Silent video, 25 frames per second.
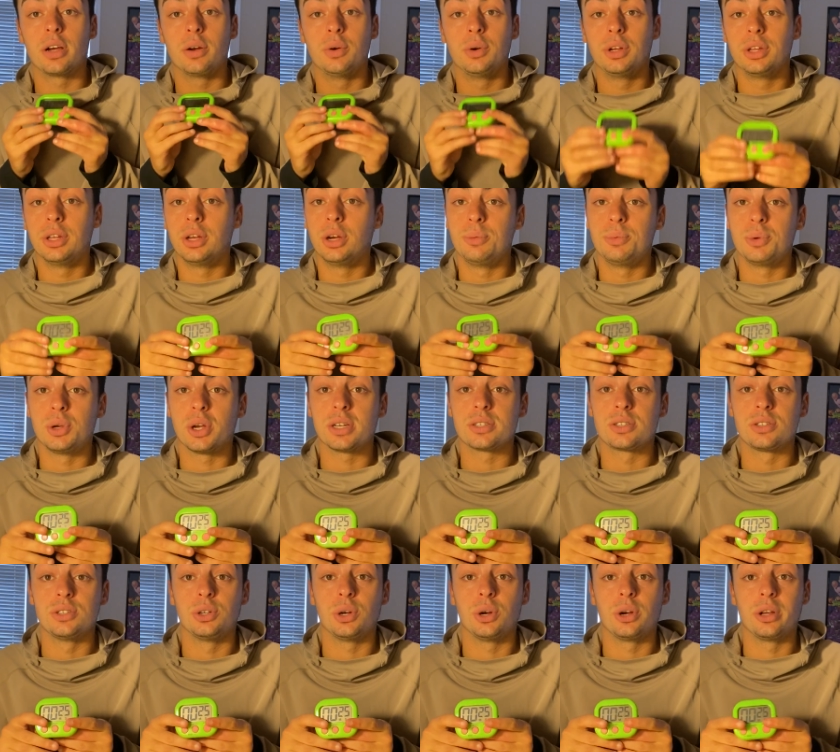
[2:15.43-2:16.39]
I really hope you
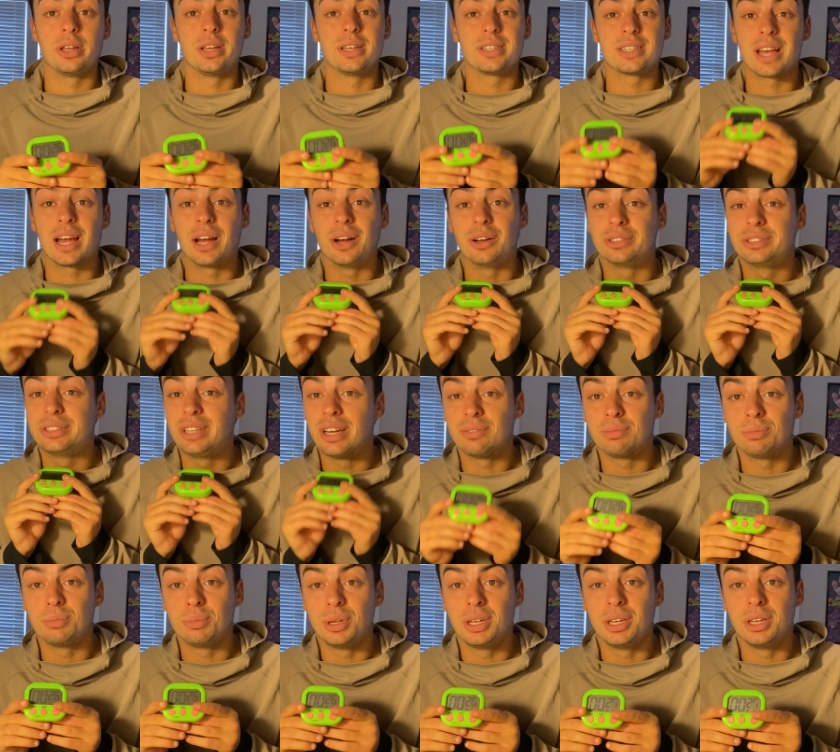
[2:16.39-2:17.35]
guys enjoy this. I will
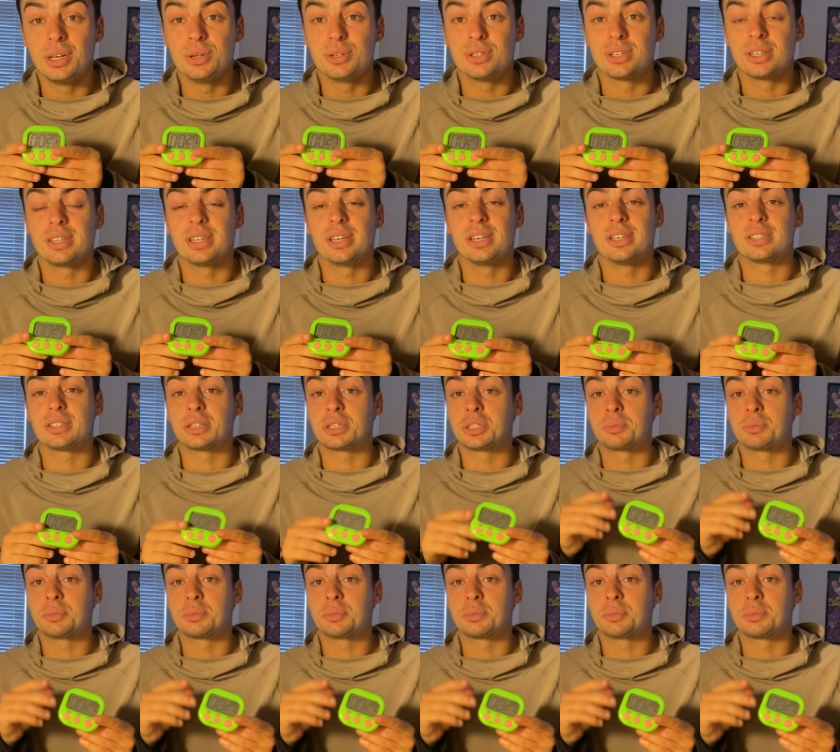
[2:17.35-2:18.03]
definitely be using this,